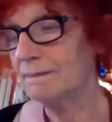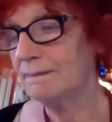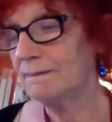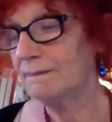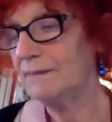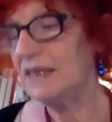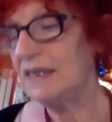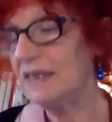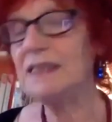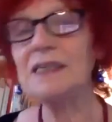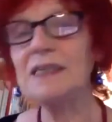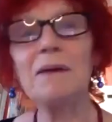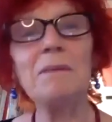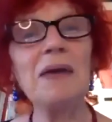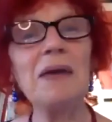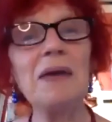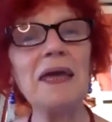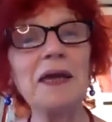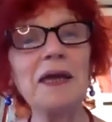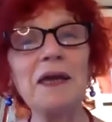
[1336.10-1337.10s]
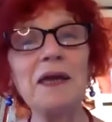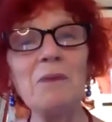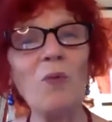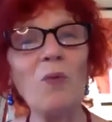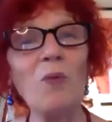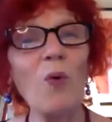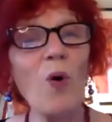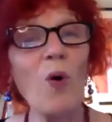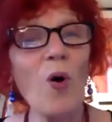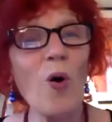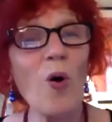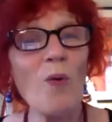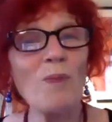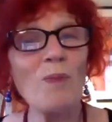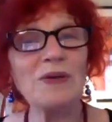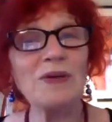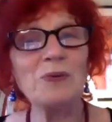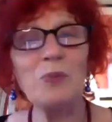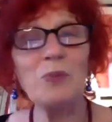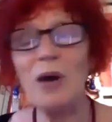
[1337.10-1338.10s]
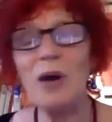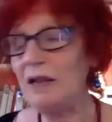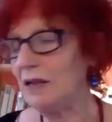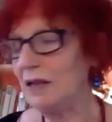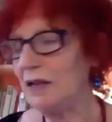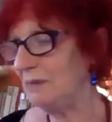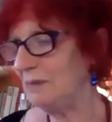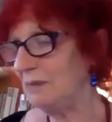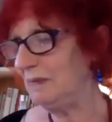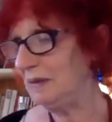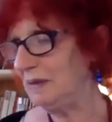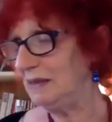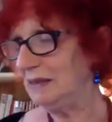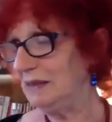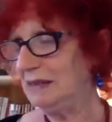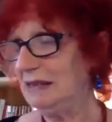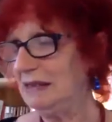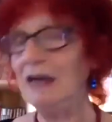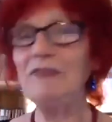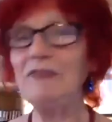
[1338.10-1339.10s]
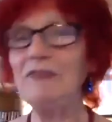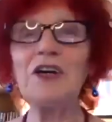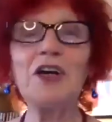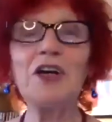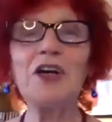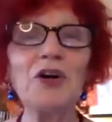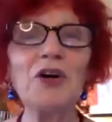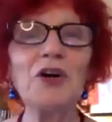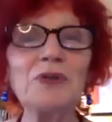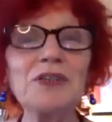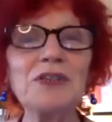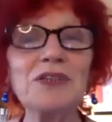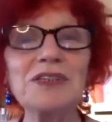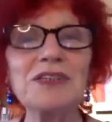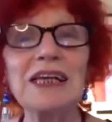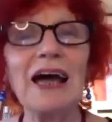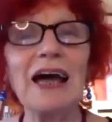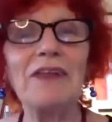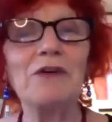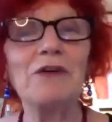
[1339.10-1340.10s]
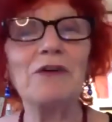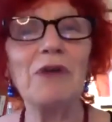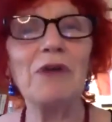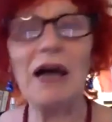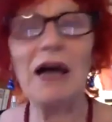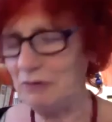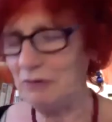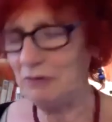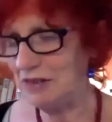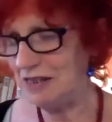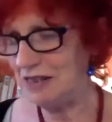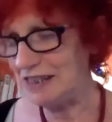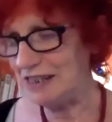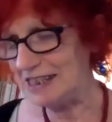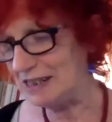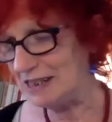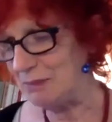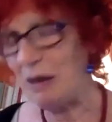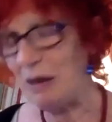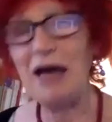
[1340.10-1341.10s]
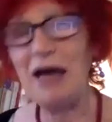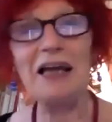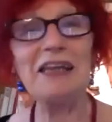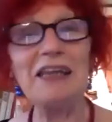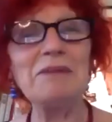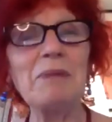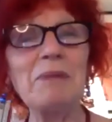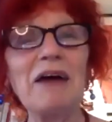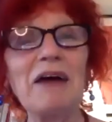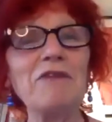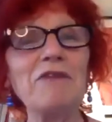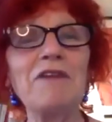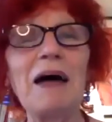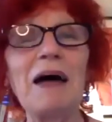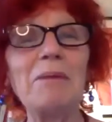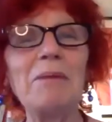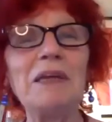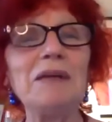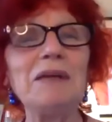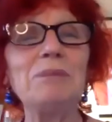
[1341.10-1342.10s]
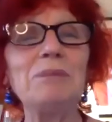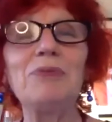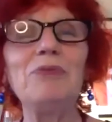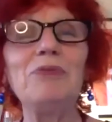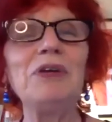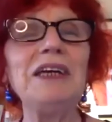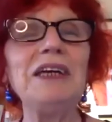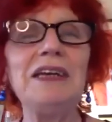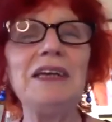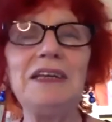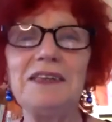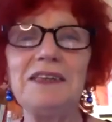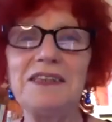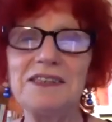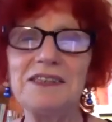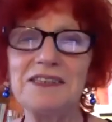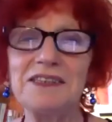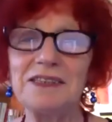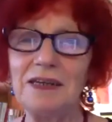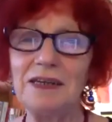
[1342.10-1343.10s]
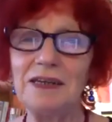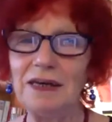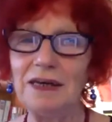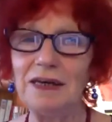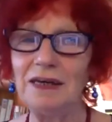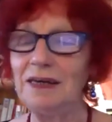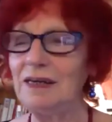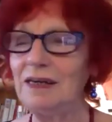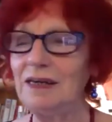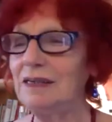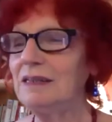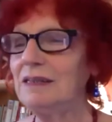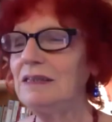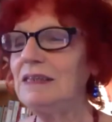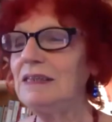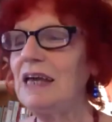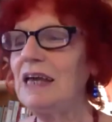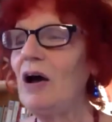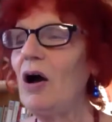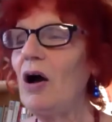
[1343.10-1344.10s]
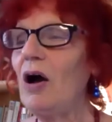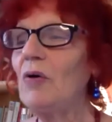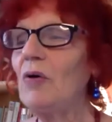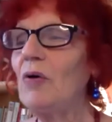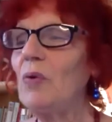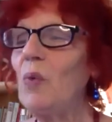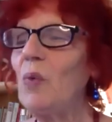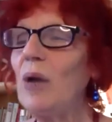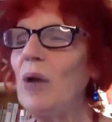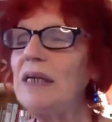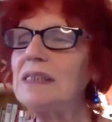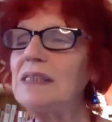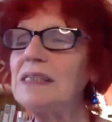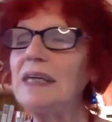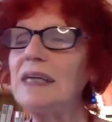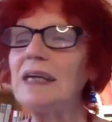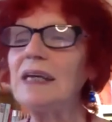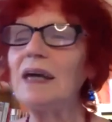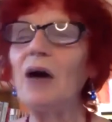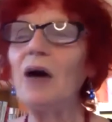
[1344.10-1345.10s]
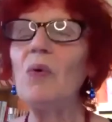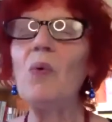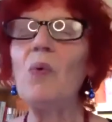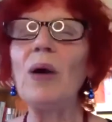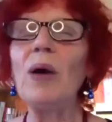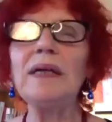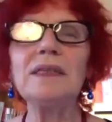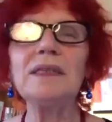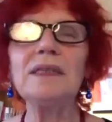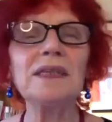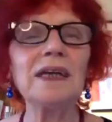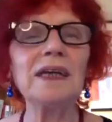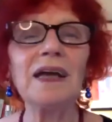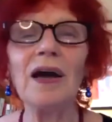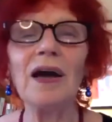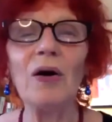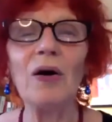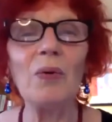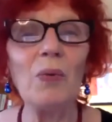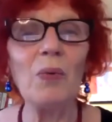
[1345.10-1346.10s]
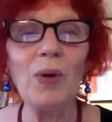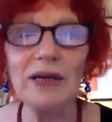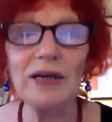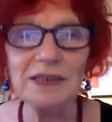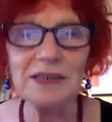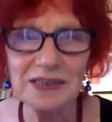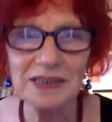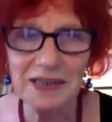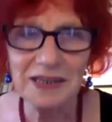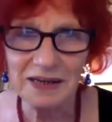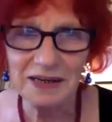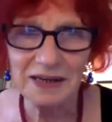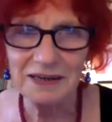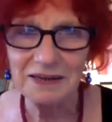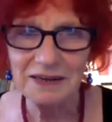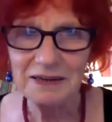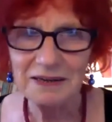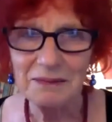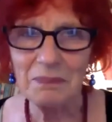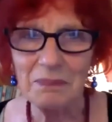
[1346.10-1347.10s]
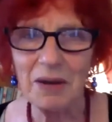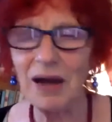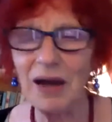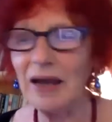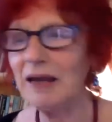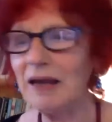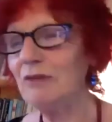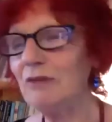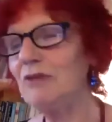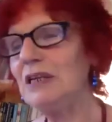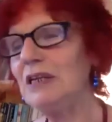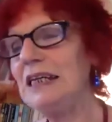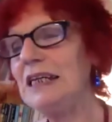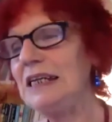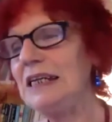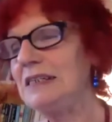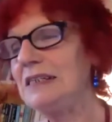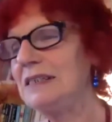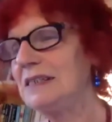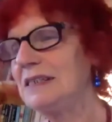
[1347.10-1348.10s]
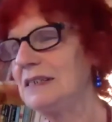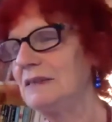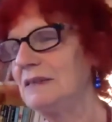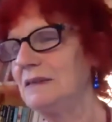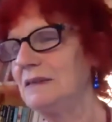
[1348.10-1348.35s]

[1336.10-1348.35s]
Yet I make him warm and welcome, and the ghosts gather round and smile, and my family breathes. They are awaiting, awaiting, awaiting my release.